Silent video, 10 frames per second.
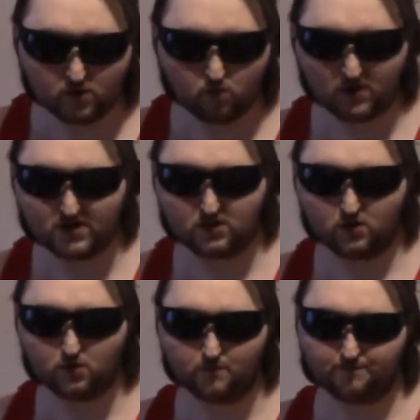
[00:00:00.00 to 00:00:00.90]
you want to
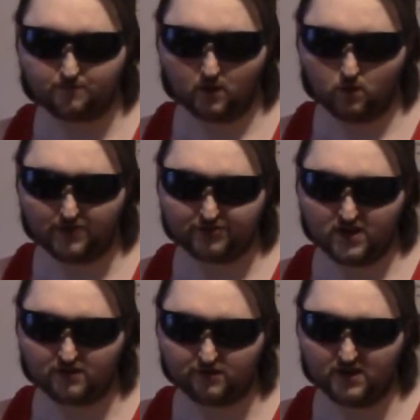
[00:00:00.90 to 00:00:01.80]
do with this